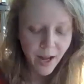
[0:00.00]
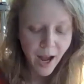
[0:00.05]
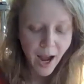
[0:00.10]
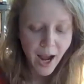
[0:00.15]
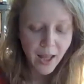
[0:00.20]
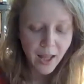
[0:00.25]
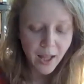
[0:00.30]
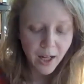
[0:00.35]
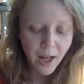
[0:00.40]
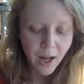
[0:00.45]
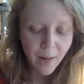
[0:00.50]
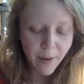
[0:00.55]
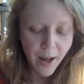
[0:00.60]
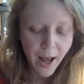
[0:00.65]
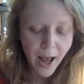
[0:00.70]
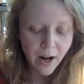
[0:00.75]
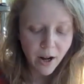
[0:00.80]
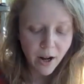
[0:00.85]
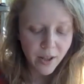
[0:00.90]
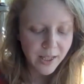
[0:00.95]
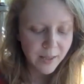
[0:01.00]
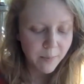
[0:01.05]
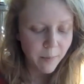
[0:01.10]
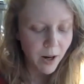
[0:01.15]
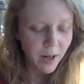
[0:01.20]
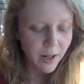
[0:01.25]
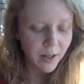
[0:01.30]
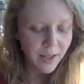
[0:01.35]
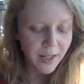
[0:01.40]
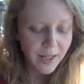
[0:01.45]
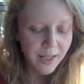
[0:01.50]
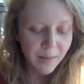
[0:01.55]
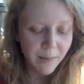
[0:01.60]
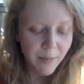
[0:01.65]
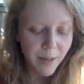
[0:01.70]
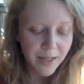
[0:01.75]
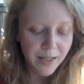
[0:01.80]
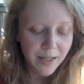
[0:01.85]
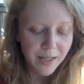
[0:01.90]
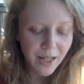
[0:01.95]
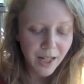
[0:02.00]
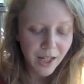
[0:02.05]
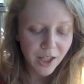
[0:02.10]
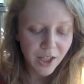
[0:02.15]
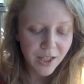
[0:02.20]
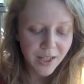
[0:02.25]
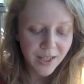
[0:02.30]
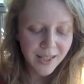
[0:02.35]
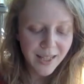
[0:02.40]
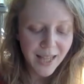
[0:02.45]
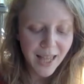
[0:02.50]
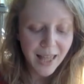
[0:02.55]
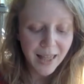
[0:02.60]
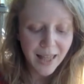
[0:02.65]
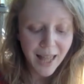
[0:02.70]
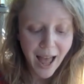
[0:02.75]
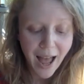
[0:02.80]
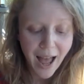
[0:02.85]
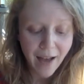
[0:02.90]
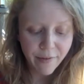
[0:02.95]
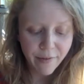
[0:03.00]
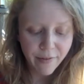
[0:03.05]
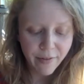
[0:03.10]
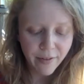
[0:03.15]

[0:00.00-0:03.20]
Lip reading: I look up at all the sparkling space stations and laugh.